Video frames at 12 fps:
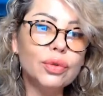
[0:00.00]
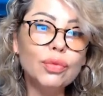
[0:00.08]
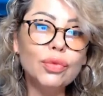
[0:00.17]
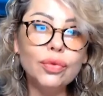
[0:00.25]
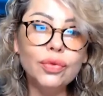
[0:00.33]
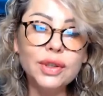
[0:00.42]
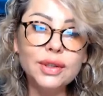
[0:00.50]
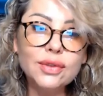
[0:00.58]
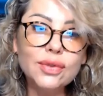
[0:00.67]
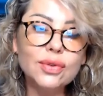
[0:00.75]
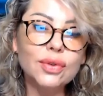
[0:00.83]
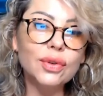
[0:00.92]

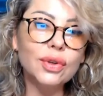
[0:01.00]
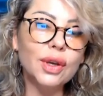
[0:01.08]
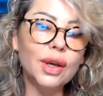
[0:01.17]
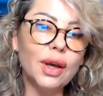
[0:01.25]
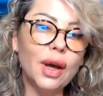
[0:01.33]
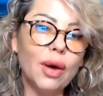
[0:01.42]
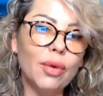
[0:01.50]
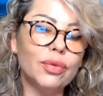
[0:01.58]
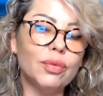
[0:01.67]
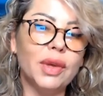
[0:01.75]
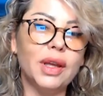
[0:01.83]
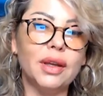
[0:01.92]
movies. Okay, I will
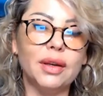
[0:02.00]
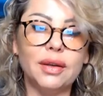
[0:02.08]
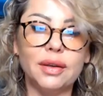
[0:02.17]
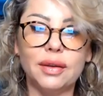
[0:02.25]
make